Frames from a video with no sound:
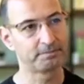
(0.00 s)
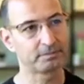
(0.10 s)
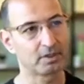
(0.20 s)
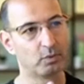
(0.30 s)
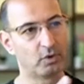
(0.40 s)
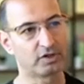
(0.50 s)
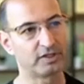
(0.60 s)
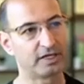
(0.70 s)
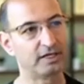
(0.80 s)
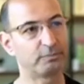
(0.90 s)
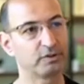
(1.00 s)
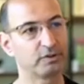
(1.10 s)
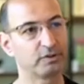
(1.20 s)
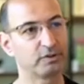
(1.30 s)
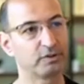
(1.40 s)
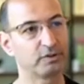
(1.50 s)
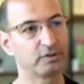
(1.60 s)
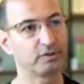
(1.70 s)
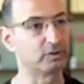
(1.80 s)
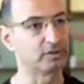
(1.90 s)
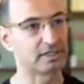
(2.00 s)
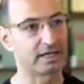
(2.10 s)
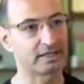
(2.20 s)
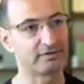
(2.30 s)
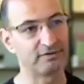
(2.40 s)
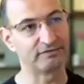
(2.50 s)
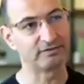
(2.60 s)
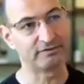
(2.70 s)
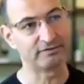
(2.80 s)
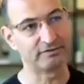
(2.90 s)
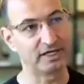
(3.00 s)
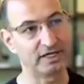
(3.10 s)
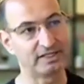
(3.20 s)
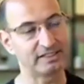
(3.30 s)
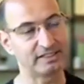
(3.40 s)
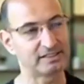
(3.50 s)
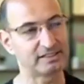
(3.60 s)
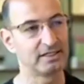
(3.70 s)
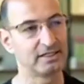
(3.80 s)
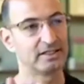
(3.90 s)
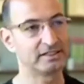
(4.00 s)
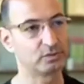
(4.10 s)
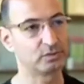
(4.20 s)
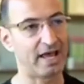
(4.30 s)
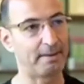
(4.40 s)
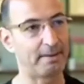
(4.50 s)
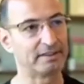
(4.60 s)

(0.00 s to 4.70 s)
what are the inputs and outputs. Like if I've done this, this is what happened.